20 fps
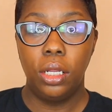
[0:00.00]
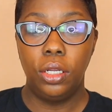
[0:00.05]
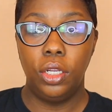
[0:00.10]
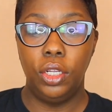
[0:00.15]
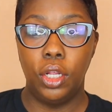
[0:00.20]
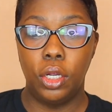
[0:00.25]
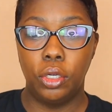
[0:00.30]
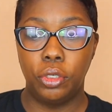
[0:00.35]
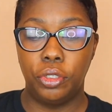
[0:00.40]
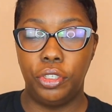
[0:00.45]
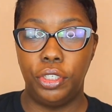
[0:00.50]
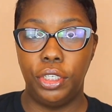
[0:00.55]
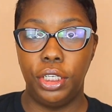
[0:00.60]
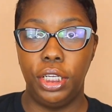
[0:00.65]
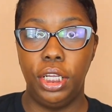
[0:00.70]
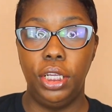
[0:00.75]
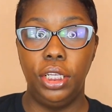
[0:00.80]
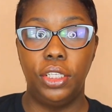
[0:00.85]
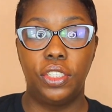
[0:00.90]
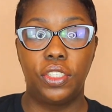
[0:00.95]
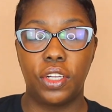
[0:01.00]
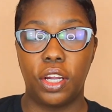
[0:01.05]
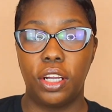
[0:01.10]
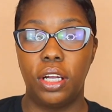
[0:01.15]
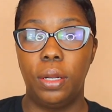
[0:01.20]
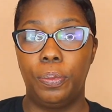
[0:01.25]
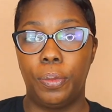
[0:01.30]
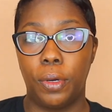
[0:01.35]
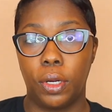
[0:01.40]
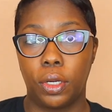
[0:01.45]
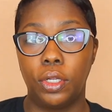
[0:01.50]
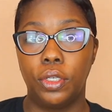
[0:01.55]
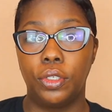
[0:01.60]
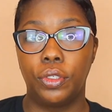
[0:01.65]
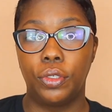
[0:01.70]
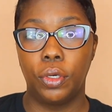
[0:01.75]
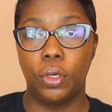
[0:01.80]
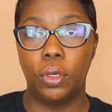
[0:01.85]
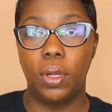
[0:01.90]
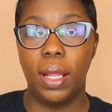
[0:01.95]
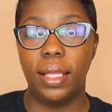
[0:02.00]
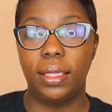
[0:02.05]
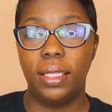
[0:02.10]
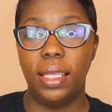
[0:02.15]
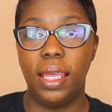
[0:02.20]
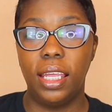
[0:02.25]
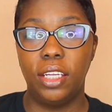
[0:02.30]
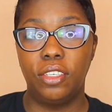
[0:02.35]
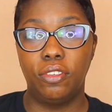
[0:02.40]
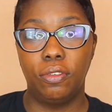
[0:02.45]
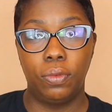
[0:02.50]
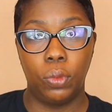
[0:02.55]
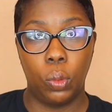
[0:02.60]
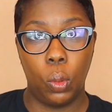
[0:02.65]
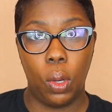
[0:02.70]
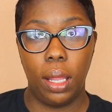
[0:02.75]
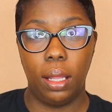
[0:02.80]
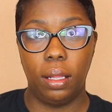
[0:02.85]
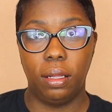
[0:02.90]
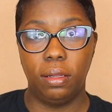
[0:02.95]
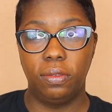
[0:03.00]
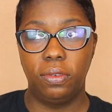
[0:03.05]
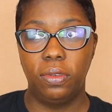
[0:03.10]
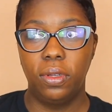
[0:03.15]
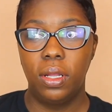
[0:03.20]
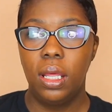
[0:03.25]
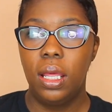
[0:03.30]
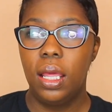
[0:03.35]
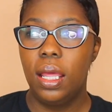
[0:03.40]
you know, she started birth control at the age of 12.